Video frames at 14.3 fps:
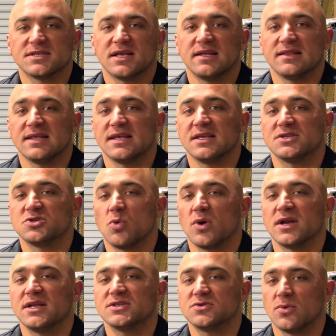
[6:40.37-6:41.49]
in the
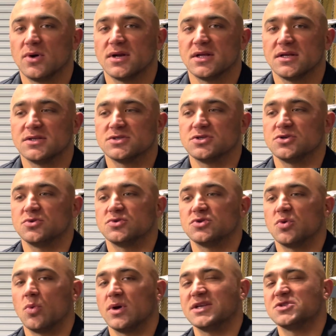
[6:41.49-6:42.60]
2020 to
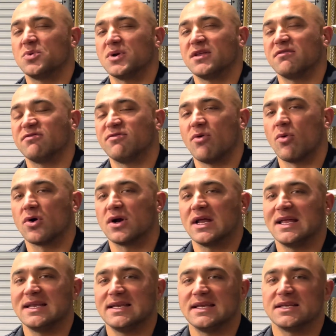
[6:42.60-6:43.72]
2024
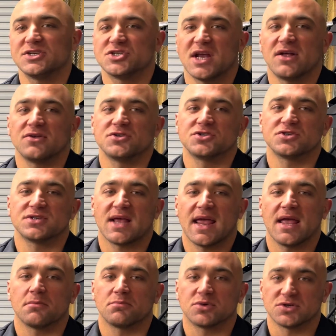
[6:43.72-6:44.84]
Indian Challengers
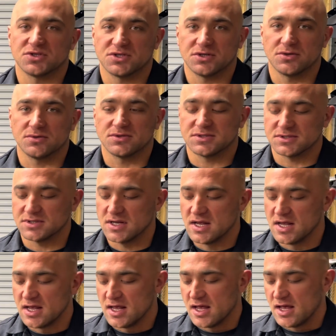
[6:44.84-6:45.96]
and Pursuits.
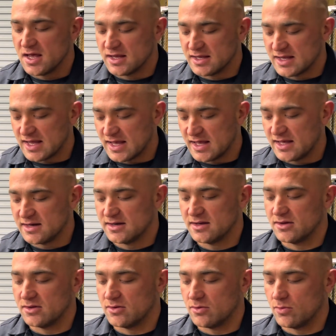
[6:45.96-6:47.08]
Again,
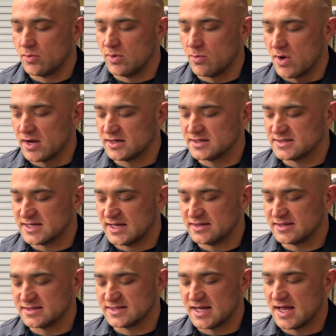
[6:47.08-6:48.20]
we wanted to take
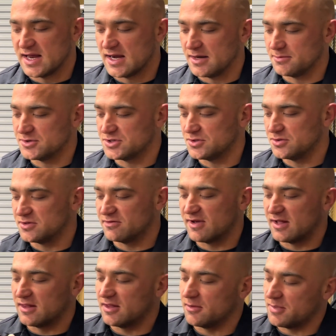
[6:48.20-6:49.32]
the time to
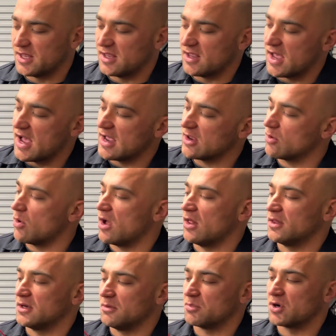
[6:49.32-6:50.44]
develop a high
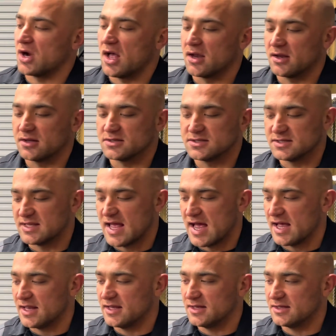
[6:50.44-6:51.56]
quality product.
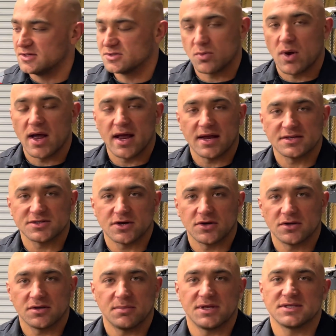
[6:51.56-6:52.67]
That is why I
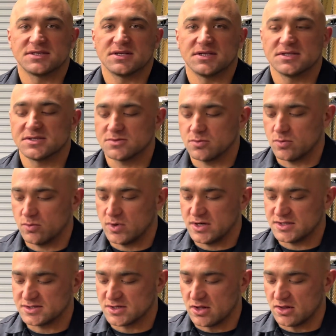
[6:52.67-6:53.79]
started the business.
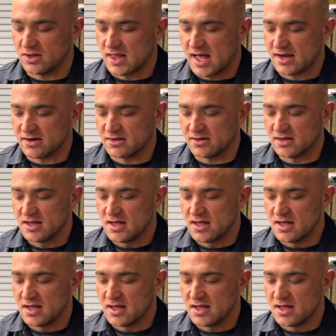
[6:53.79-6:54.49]
We saw a lot of